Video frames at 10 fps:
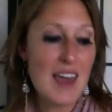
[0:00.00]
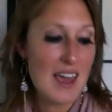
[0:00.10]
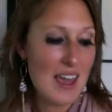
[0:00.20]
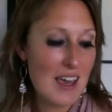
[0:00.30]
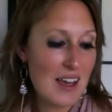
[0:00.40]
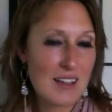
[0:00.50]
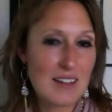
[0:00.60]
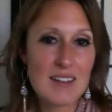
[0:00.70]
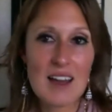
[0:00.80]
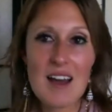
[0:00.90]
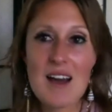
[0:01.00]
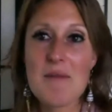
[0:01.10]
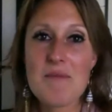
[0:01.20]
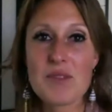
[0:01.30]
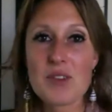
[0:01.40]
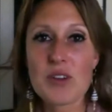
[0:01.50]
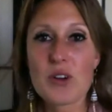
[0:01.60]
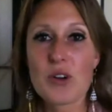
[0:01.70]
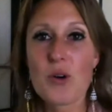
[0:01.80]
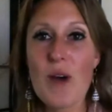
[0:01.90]
And um,
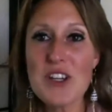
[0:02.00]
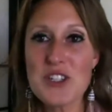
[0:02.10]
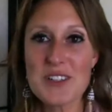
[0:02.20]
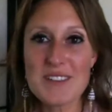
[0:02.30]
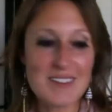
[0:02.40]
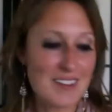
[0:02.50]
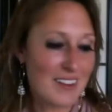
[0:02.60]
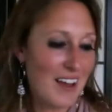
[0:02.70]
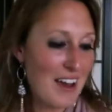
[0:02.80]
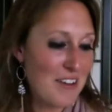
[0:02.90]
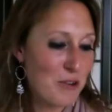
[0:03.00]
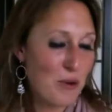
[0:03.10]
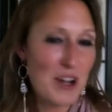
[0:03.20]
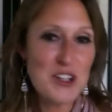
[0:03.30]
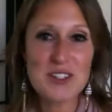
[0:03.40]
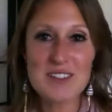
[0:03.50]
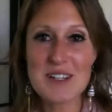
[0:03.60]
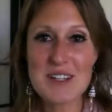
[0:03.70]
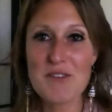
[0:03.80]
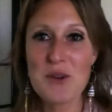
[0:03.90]
questions, live questions
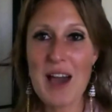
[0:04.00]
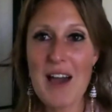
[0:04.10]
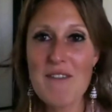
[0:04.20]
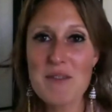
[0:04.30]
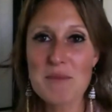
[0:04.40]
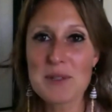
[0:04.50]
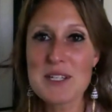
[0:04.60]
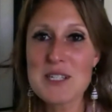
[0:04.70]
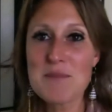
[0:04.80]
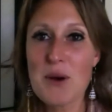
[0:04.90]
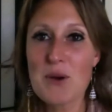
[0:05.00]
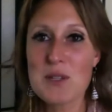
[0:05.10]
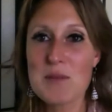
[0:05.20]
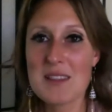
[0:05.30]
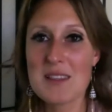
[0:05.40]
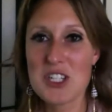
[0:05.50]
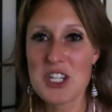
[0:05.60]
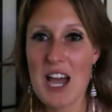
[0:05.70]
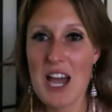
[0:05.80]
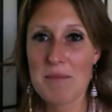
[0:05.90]
here. If you have them, please post them in the
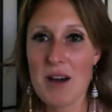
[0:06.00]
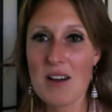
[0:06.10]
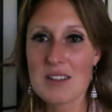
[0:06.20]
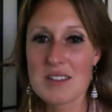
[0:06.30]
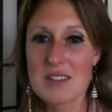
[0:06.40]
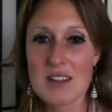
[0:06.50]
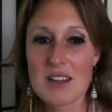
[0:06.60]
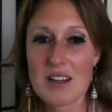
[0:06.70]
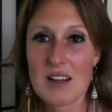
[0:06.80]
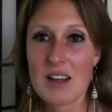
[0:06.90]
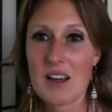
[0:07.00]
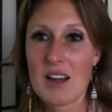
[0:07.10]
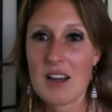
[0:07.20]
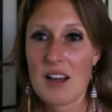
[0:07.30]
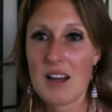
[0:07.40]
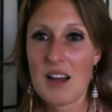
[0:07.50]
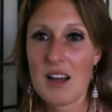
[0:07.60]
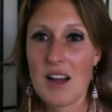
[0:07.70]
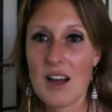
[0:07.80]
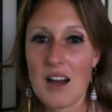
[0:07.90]
chat box.
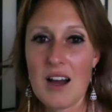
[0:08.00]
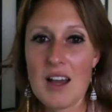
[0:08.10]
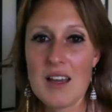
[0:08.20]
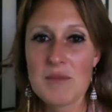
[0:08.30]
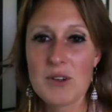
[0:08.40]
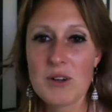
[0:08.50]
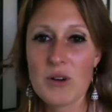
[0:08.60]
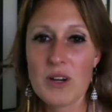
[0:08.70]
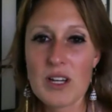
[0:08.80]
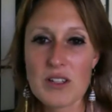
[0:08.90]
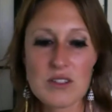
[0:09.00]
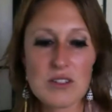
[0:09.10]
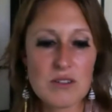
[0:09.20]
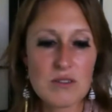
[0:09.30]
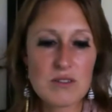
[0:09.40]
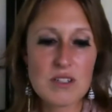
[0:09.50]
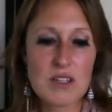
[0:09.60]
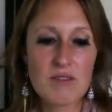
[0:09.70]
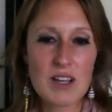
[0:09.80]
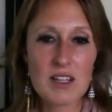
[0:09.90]
I am going to see
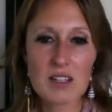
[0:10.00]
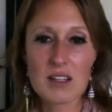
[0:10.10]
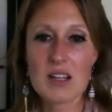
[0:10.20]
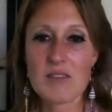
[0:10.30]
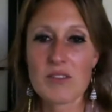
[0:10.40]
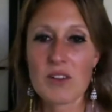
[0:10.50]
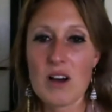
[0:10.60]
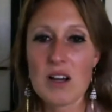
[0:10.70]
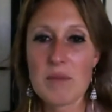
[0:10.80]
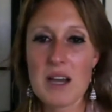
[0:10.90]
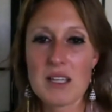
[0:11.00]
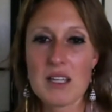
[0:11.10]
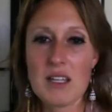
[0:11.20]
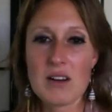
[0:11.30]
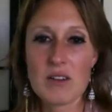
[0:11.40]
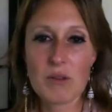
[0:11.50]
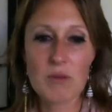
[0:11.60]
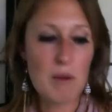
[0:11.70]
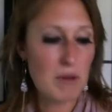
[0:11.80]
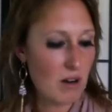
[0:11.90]
if I can kind of log back in here on
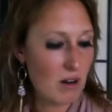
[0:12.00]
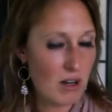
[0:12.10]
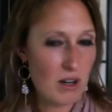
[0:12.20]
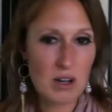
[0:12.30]
the webinar